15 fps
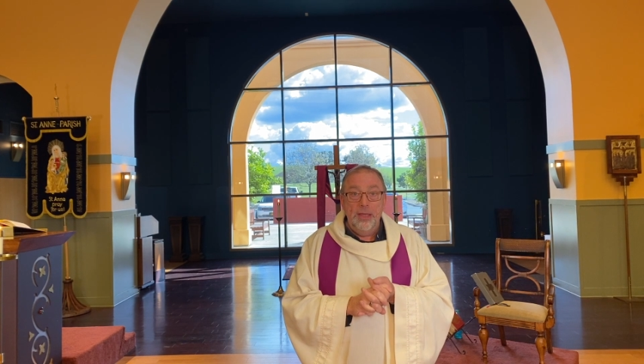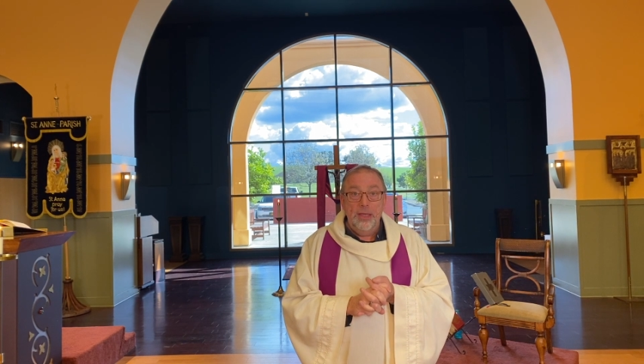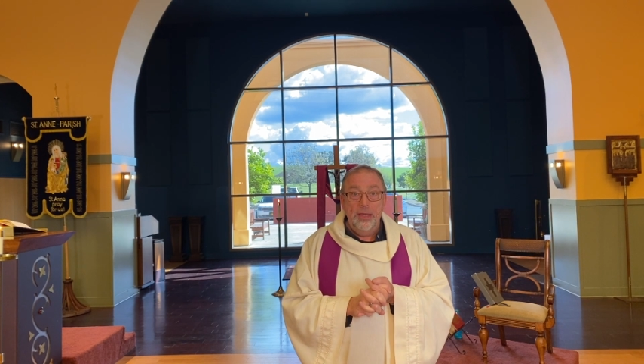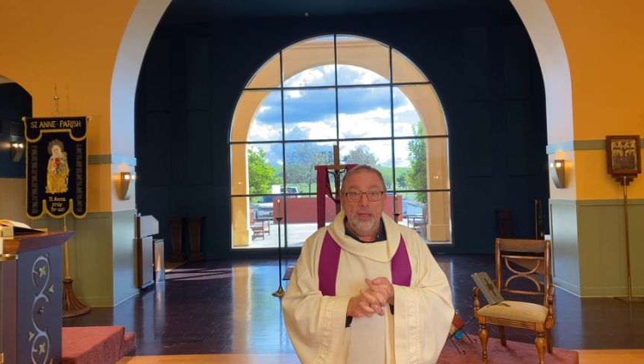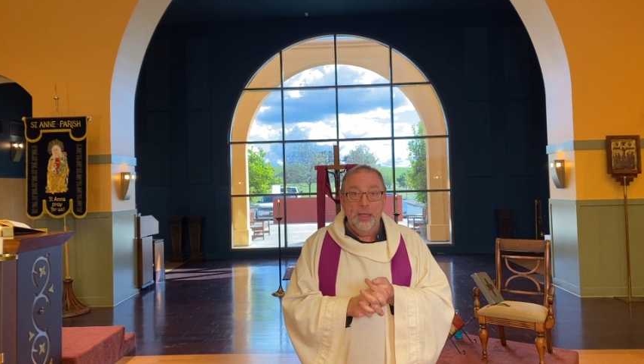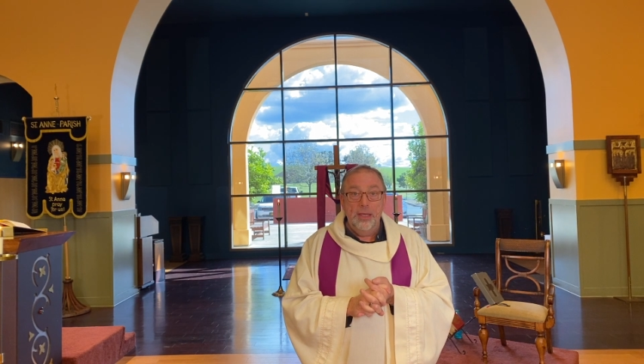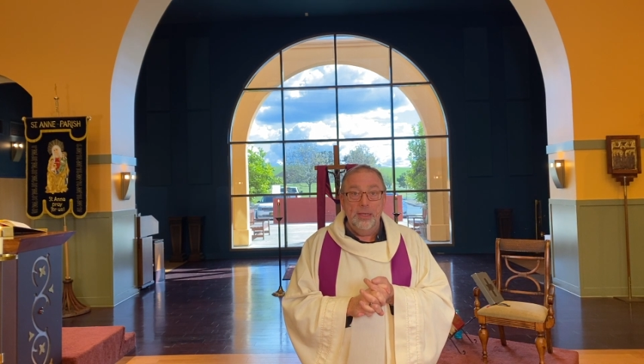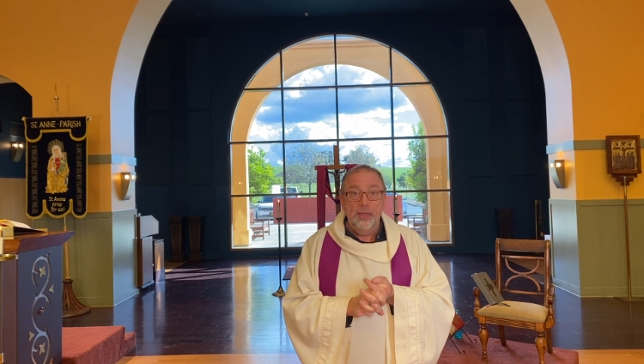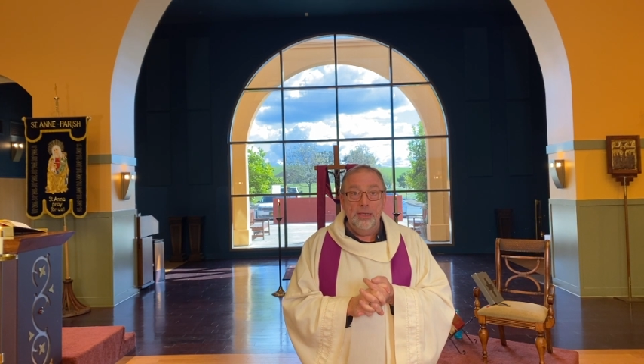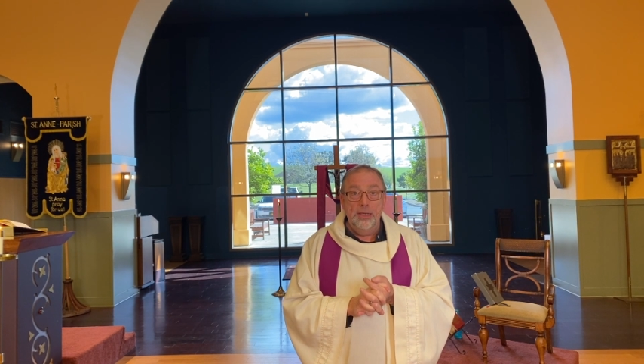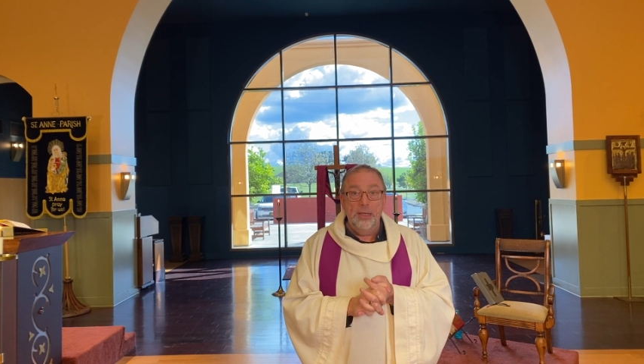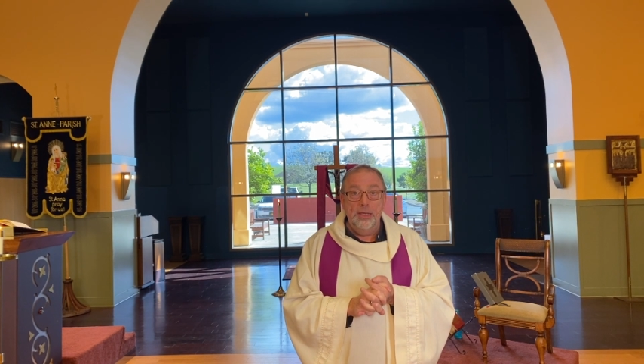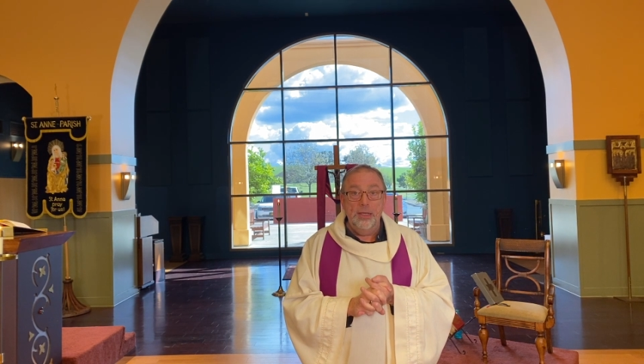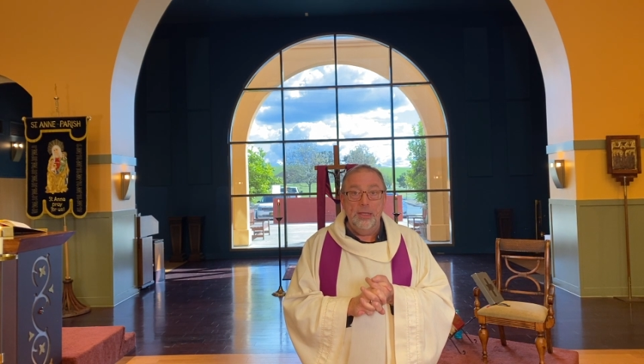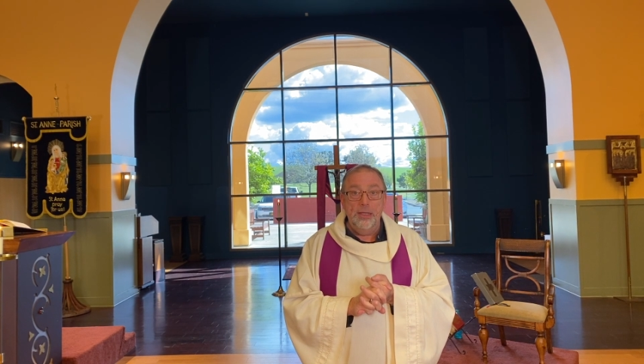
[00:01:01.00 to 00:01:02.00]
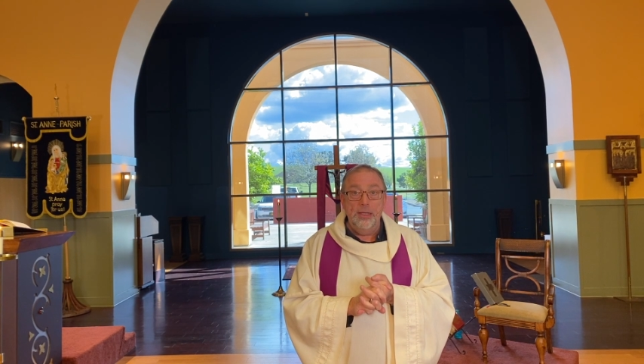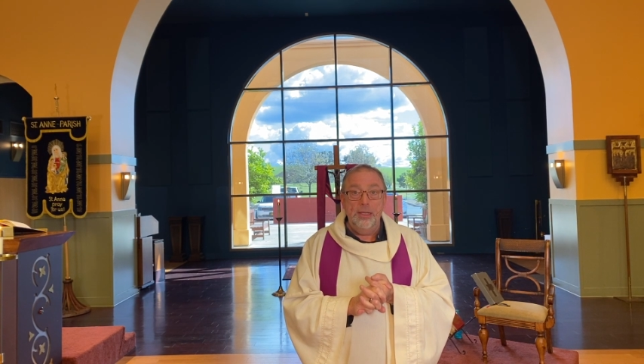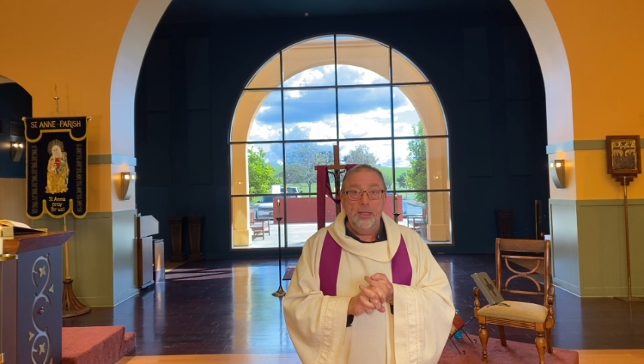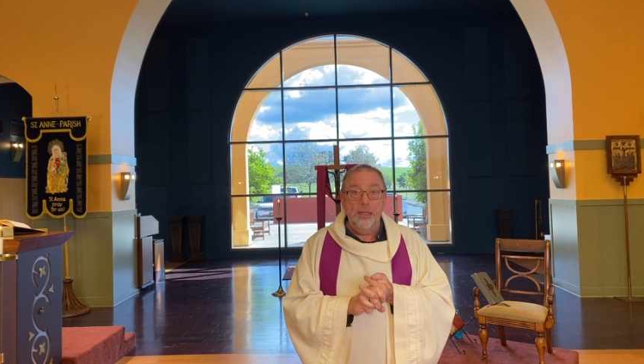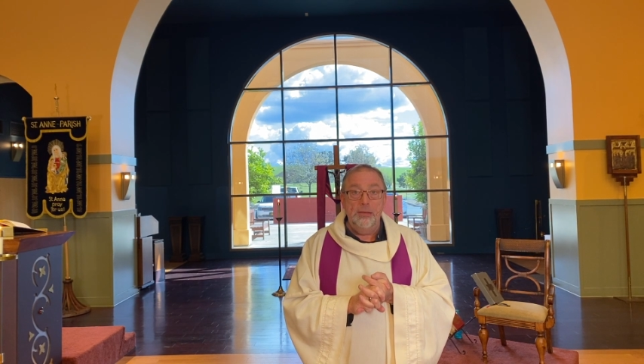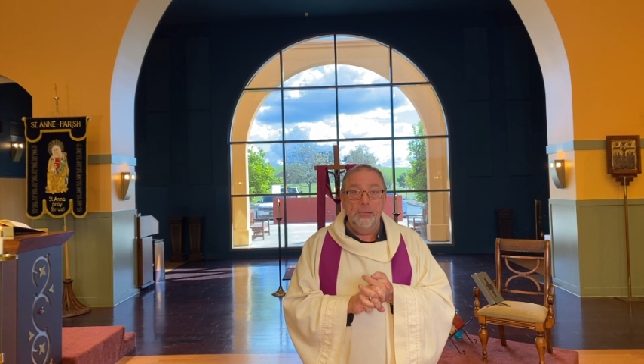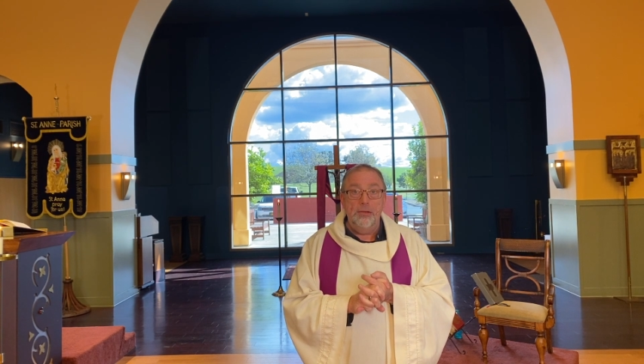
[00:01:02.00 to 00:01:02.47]
and, uh,
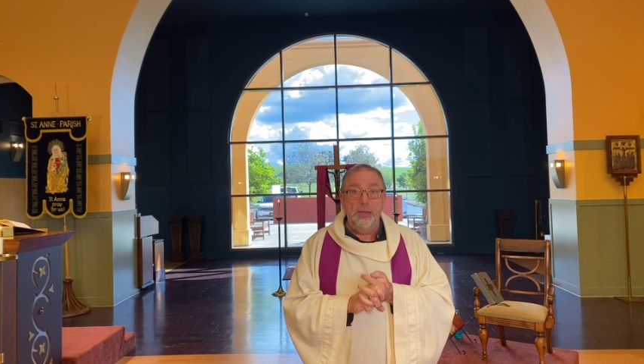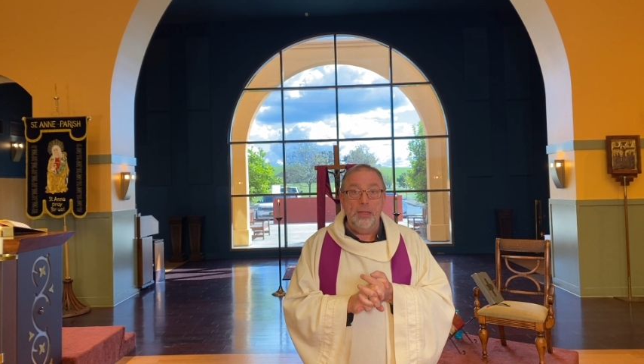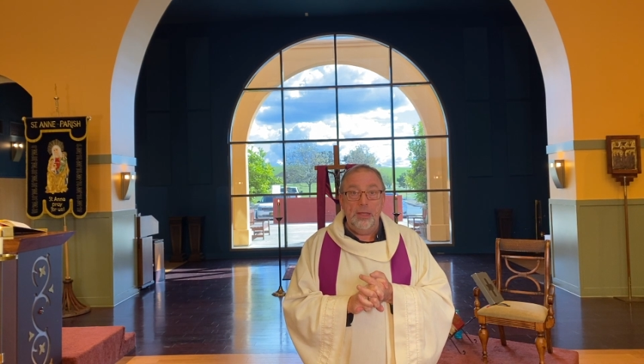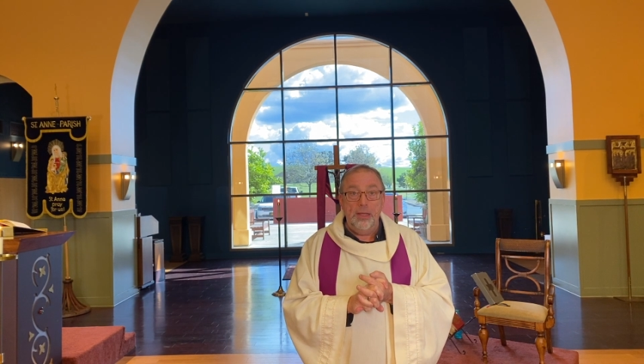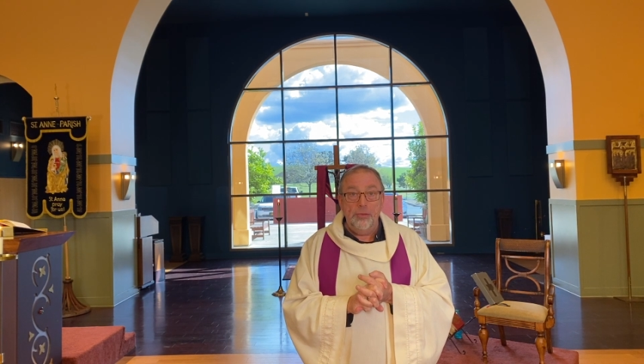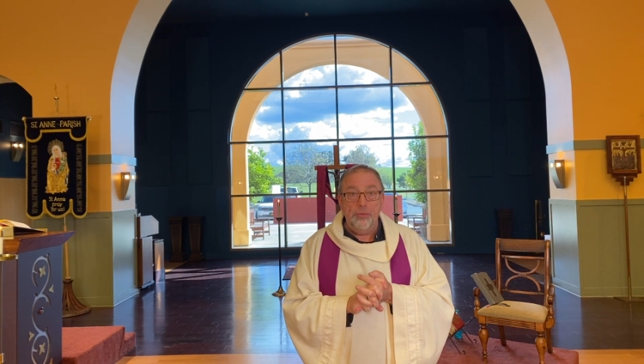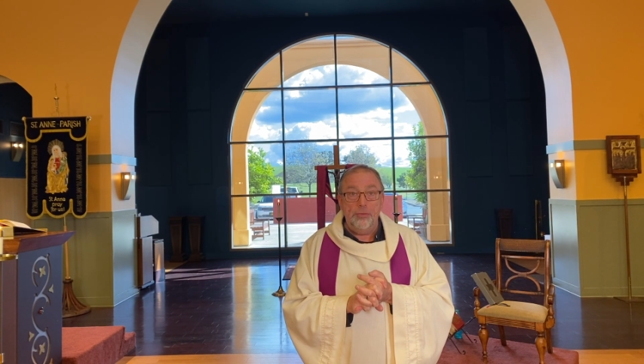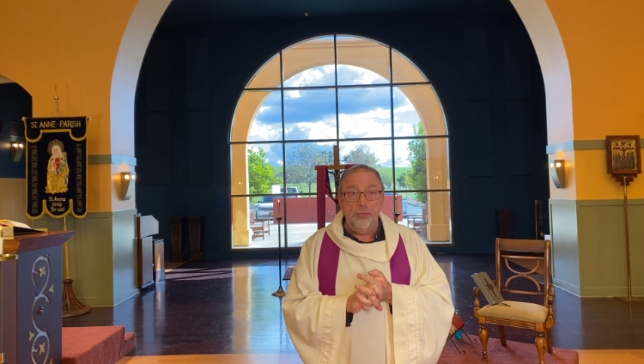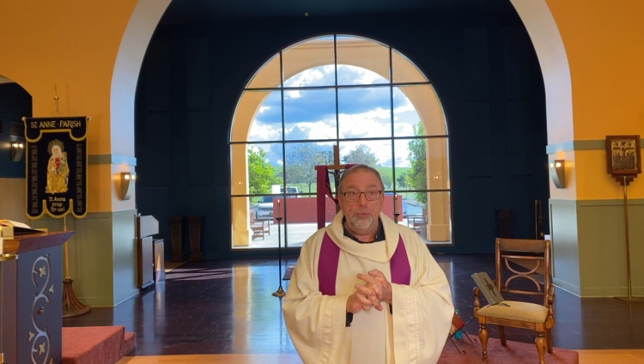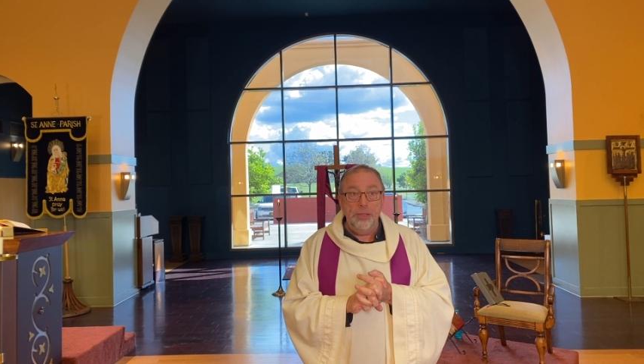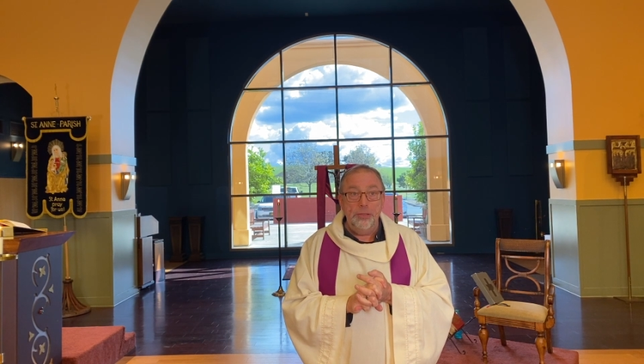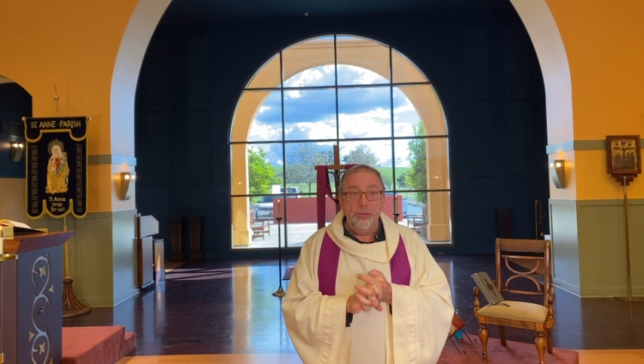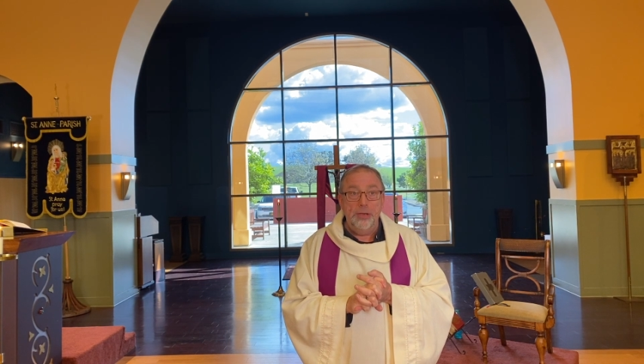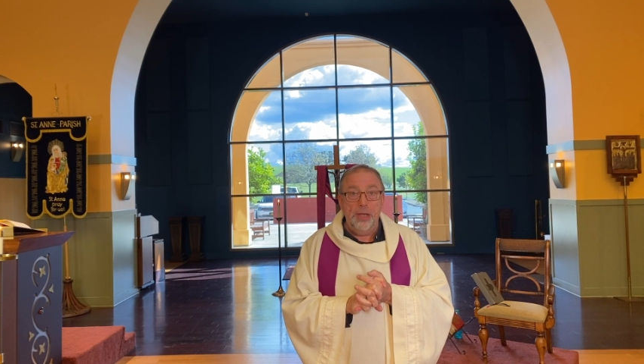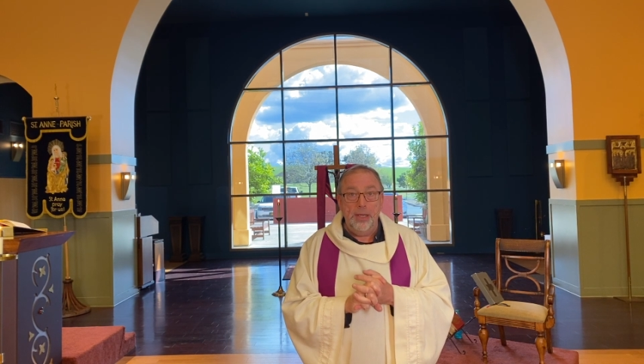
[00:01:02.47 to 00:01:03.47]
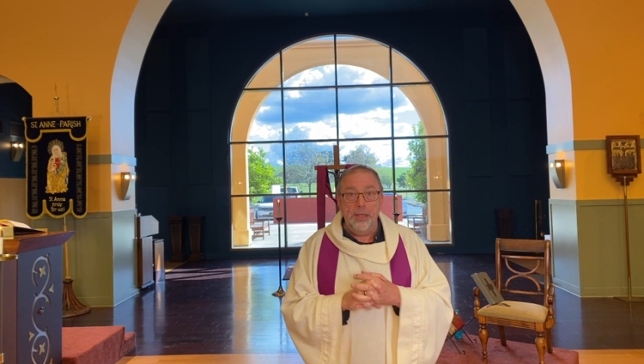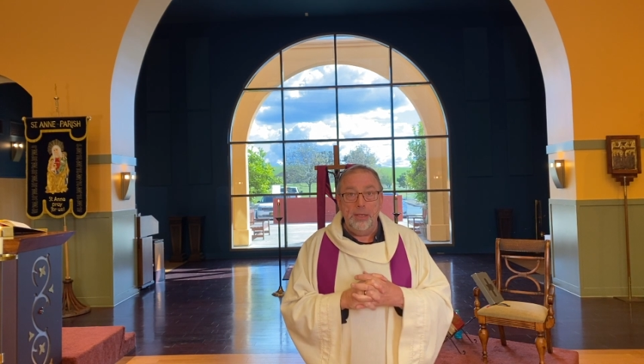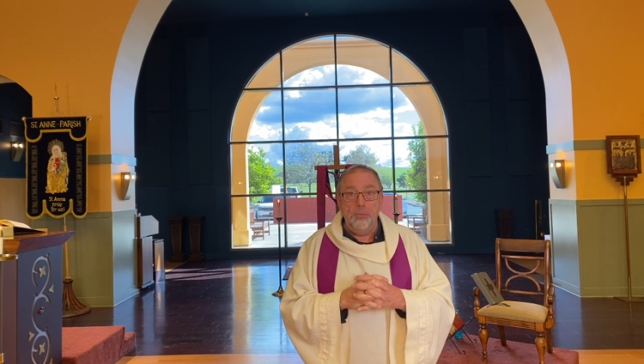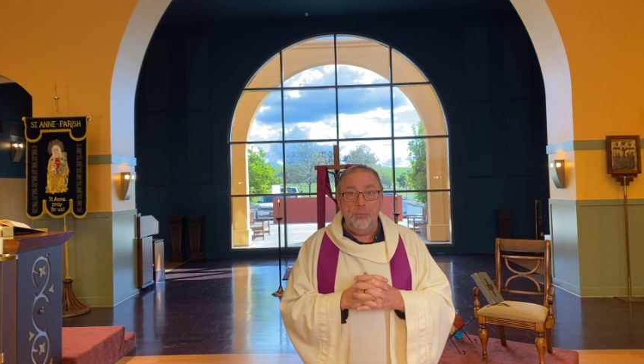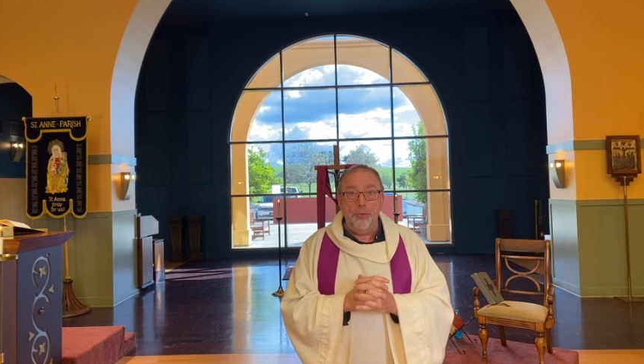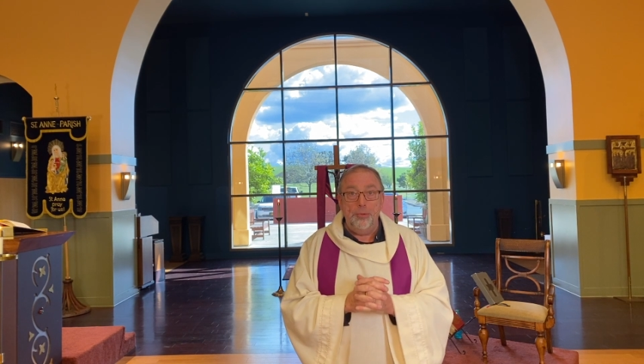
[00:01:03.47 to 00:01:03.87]
and as we unite in